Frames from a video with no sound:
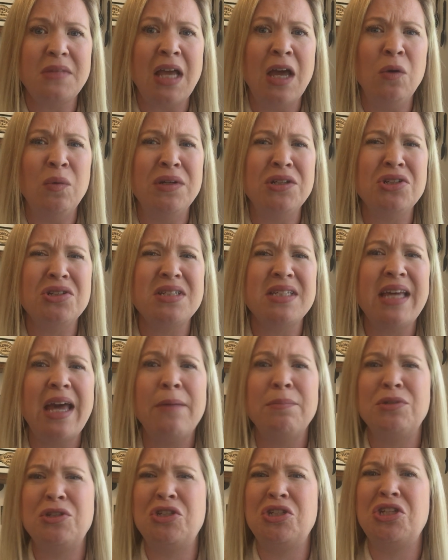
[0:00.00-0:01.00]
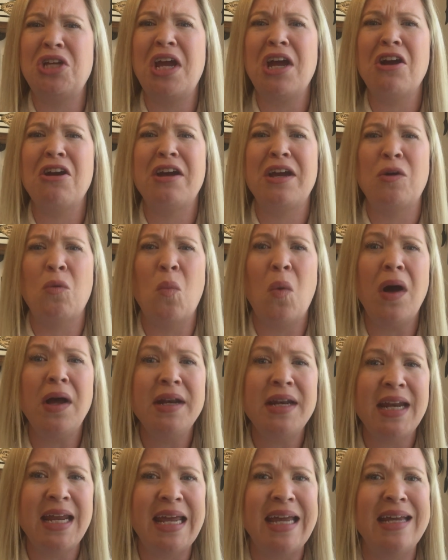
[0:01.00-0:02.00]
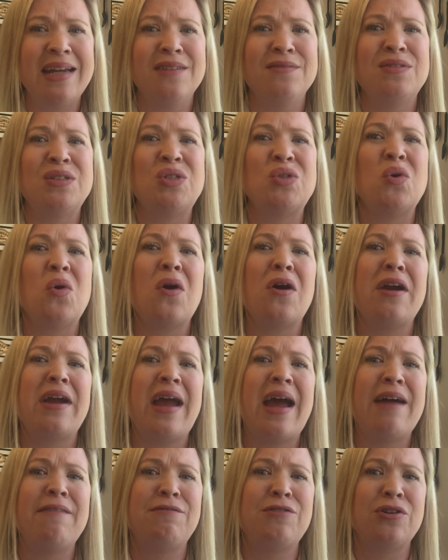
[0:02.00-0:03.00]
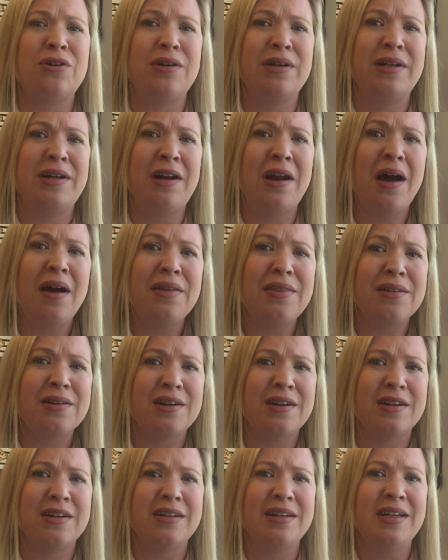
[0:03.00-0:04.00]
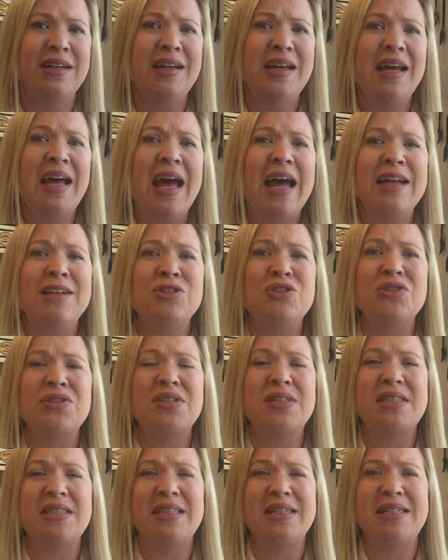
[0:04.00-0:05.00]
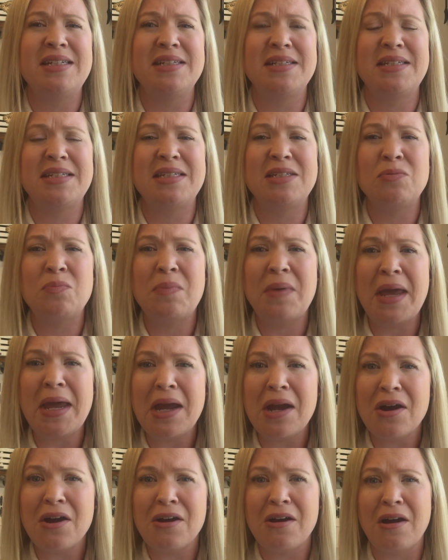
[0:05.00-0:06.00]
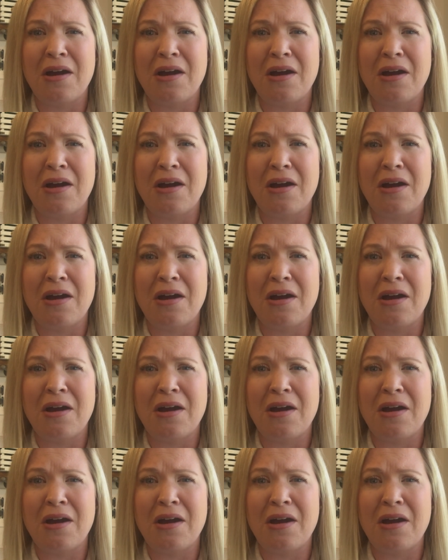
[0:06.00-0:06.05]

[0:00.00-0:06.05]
And we just kept sharing one negative story after another and just the despair